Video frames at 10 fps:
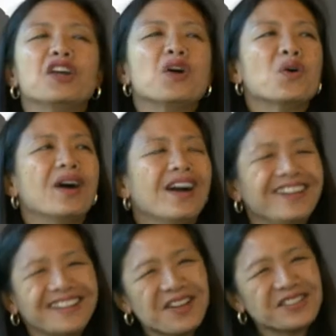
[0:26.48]
nodes or
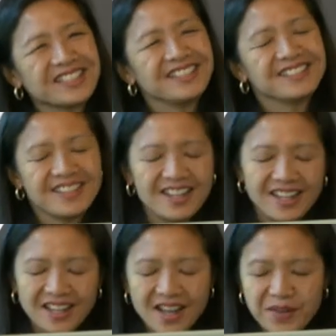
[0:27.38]
urban villages
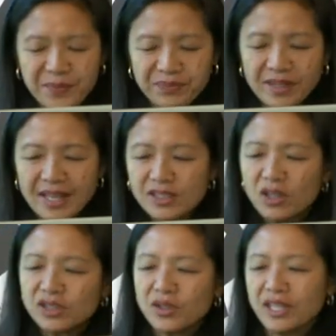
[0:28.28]
in connecting
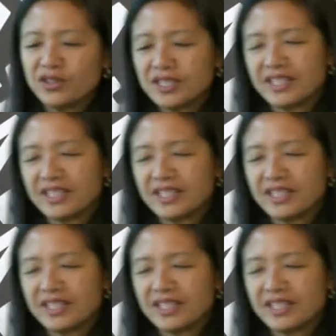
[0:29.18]
neighborhoods.